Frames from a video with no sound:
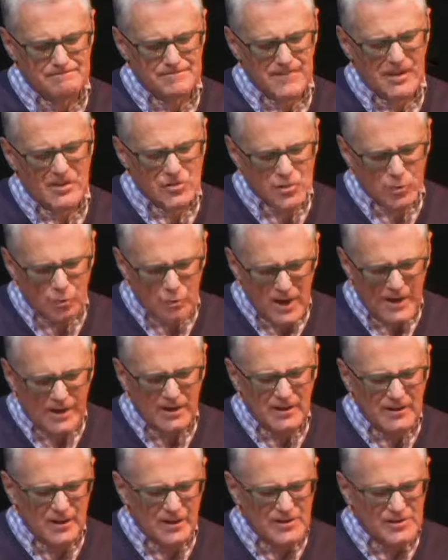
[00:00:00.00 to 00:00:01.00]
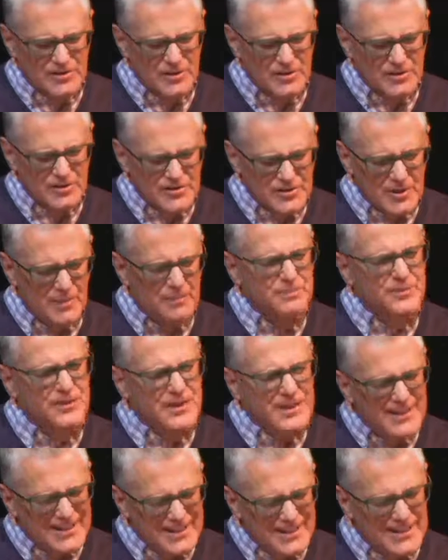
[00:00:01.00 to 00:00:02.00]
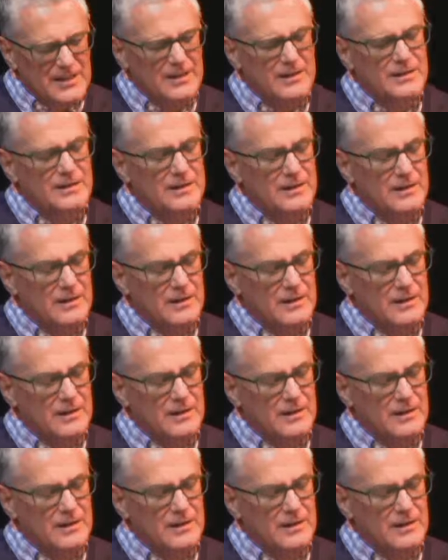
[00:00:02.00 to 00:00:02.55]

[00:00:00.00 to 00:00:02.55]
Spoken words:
is to recognize there's something in